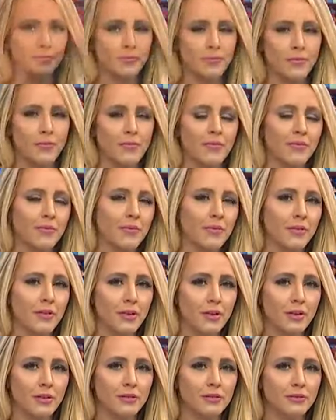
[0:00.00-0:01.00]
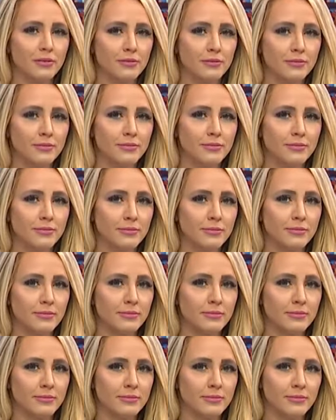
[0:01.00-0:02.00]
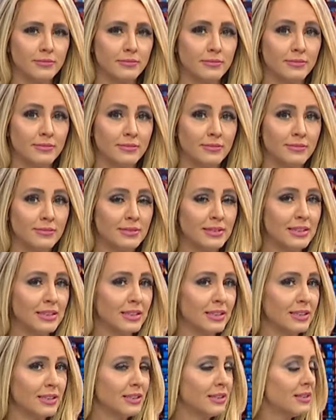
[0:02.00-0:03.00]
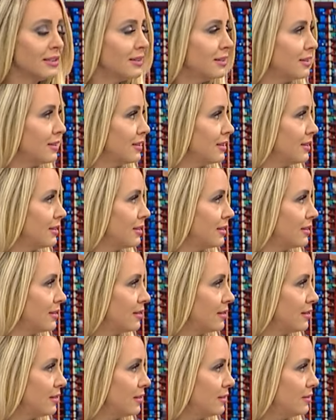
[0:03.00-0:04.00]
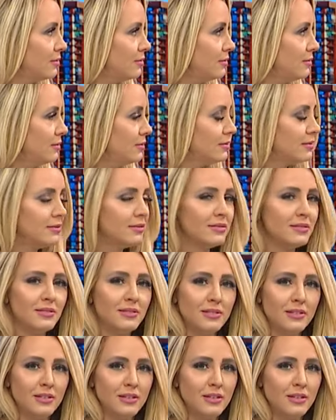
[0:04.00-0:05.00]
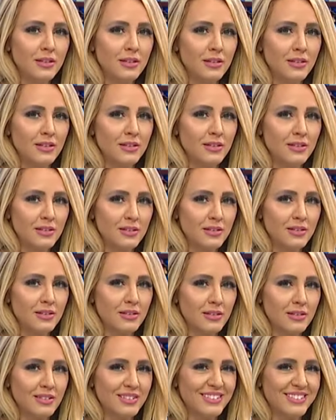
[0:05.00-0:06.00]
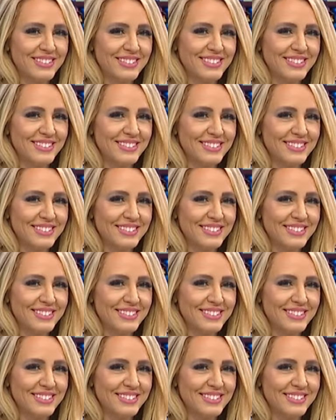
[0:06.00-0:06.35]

The person shown says nothing.